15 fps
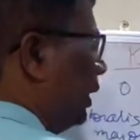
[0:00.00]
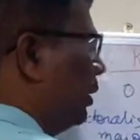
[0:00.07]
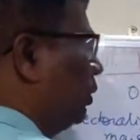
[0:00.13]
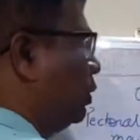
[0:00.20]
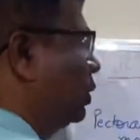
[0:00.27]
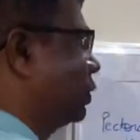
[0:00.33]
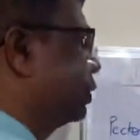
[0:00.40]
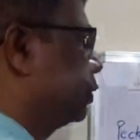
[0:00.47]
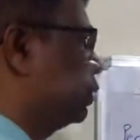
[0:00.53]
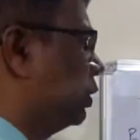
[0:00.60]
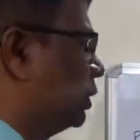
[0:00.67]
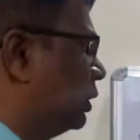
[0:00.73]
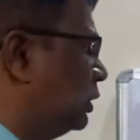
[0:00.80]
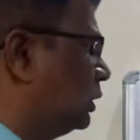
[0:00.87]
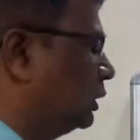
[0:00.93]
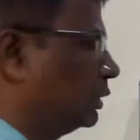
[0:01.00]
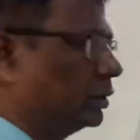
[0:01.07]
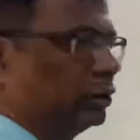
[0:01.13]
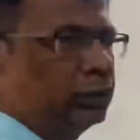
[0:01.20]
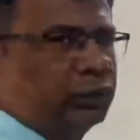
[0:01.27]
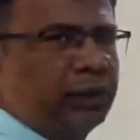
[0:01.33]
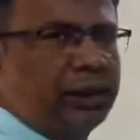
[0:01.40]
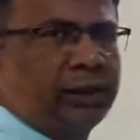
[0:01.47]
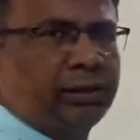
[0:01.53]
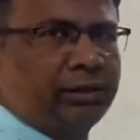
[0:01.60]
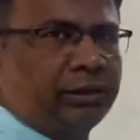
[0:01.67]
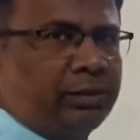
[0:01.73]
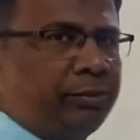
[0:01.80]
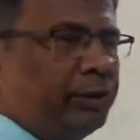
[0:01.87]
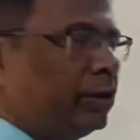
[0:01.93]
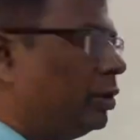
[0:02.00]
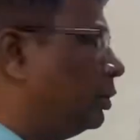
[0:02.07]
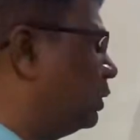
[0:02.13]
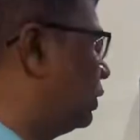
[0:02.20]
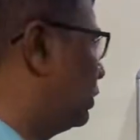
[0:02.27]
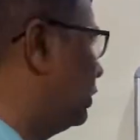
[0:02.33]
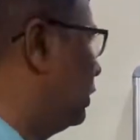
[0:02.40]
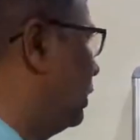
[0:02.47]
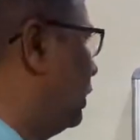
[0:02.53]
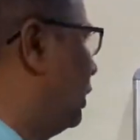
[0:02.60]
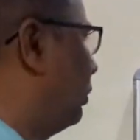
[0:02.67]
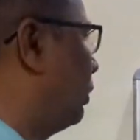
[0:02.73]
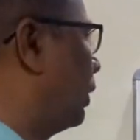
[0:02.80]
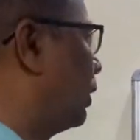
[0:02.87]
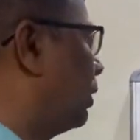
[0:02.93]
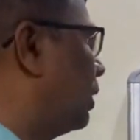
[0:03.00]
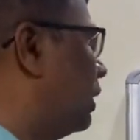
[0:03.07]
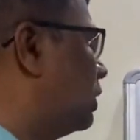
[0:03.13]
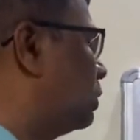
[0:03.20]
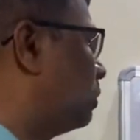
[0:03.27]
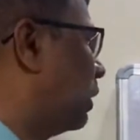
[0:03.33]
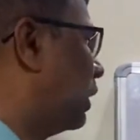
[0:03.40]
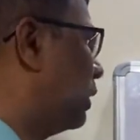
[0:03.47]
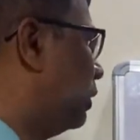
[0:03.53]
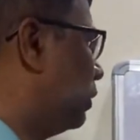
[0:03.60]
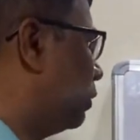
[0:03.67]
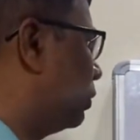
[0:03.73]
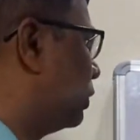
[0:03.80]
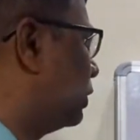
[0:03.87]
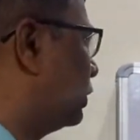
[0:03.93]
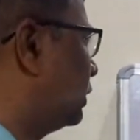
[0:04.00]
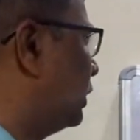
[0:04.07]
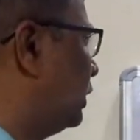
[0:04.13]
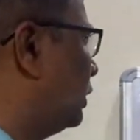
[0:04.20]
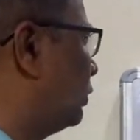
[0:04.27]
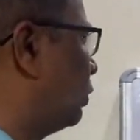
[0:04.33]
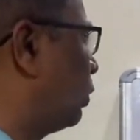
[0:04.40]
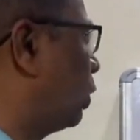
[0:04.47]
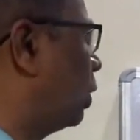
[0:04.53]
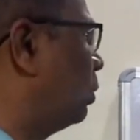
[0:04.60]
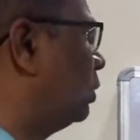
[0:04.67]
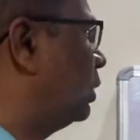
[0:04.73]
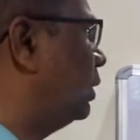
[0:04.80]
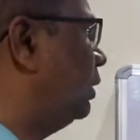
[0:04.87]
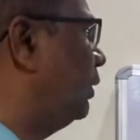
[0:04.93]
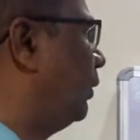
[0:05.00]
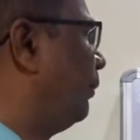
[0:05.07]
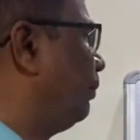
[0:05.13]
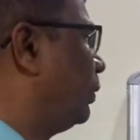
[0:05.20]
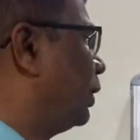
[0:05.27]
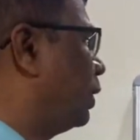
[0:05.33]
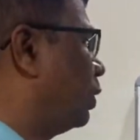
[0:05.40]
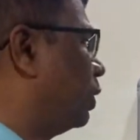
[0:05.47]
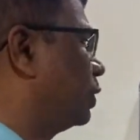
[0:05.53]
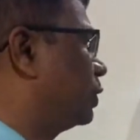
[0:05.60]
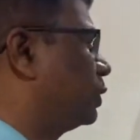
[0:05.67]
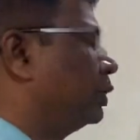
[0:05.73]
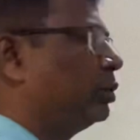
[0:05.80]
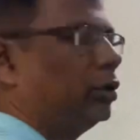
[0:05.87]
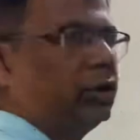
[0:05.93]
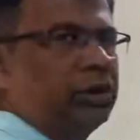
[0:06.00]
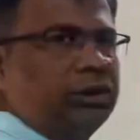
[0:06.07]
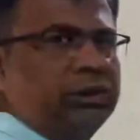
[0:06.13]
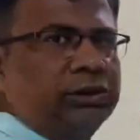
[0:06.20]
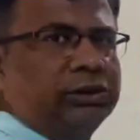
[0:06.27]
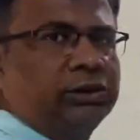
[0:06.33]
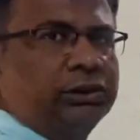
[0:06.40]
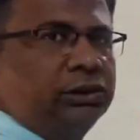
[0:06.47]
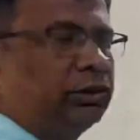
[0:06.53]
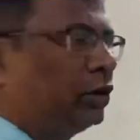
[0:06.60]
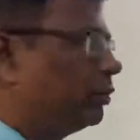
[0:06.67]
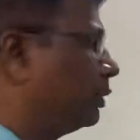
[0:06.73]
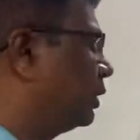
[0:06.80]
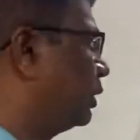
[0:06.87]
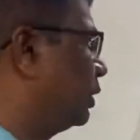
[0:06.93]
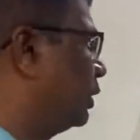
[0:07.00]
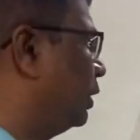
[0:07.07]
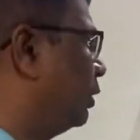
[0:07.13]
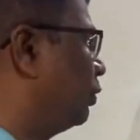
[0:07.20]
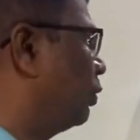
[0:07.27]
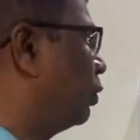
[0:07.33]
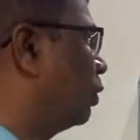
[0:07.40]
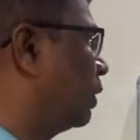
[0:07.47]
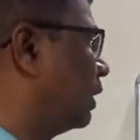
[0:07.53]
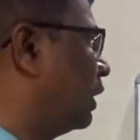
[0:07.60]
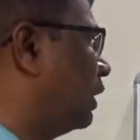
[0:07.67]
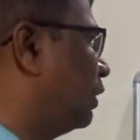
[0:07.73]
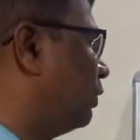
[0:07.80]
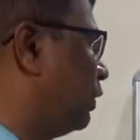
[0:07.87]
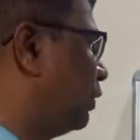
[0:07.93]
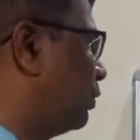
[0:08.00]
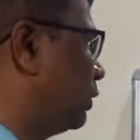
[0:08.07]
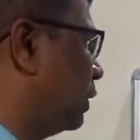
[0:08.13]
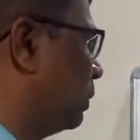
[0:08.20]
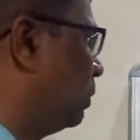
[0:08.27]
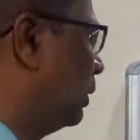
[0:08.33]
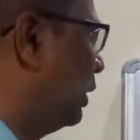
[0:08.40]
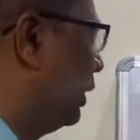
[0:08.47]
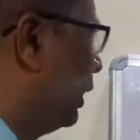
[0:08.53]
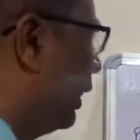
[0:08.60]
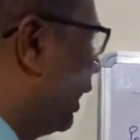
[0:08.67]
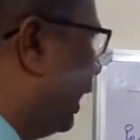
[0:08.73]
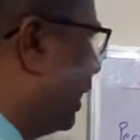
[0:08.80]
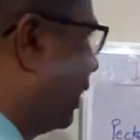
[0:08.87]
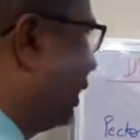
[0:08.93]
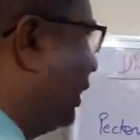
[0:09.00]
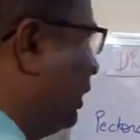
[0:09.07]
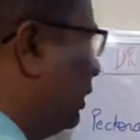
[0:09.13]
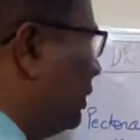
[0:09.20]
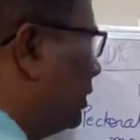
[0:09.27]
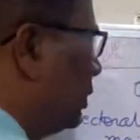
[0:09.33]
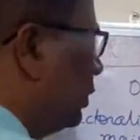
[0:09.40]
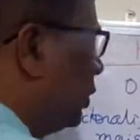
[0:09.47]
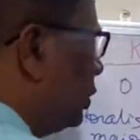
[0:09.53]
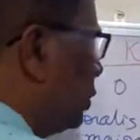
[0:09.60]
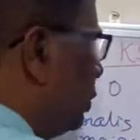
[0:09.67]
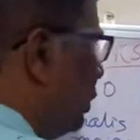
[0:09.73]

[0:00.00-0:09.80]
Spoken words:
the costochondral junction. So I will repeat the origin. Pectoralis minor originates from the costochondral junction of the third, fourth, and the fifth rib. And again, this is also a